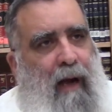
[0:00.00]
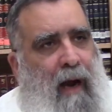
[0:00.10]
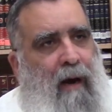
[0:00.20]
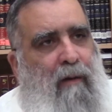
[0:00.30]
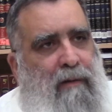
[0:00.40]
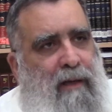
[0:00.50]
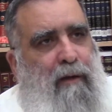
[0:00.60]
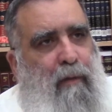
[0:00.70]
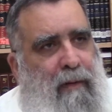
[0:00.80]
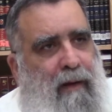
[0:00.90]
are
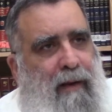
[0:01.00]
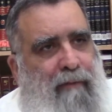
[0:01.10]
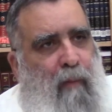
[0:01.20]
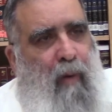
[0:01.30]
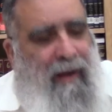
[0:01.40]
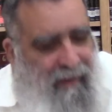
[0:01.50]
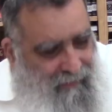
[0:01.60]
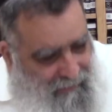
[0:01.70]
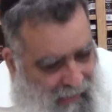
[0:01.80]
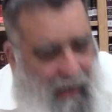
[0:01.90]
considered to be living. When
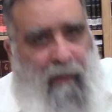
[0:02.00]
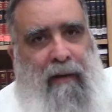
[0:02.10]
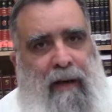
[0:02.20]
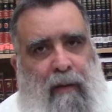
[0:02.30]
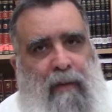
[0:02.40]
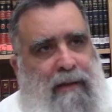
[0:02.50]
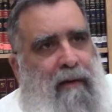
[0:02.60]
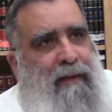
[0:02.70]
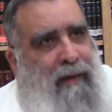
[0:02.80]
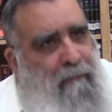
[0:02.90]
now, in other words,
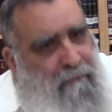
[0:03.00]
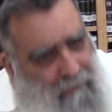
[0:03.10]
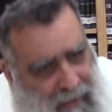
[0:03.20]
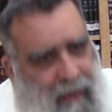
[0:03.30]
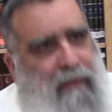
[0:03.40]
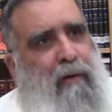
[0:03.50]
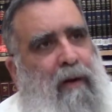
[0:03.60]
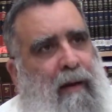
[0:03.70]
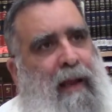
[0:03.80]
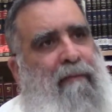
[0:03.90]
there is a meaning to
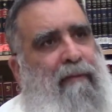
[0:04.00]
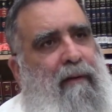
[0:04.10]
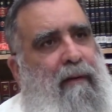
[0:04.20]
your life.